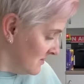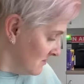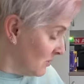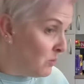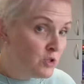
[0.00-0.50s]

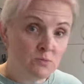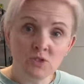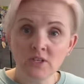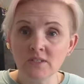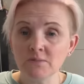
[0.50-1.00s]
My washing
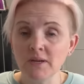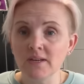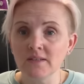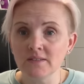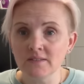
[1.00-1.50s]
machine is
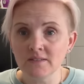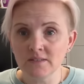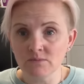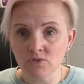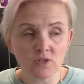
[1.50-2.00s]
making
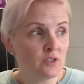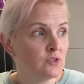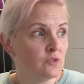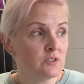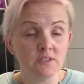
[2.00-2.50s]
some strange
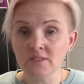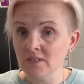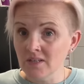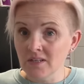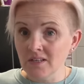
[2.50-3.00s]
noises.
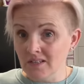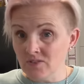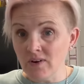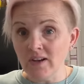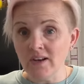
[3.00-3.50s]

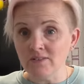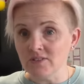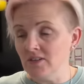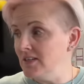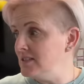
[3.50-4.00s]
It's raining
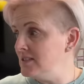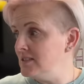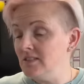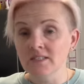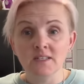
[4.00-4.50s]
outside.
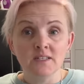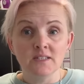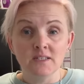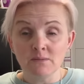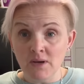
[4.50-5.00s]

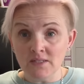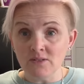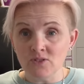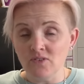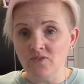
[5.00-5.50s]
The man's
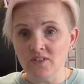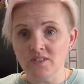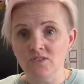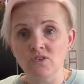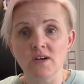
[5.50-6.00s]
outside
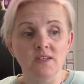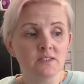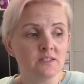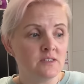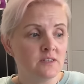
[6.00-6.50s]
fixing the drains.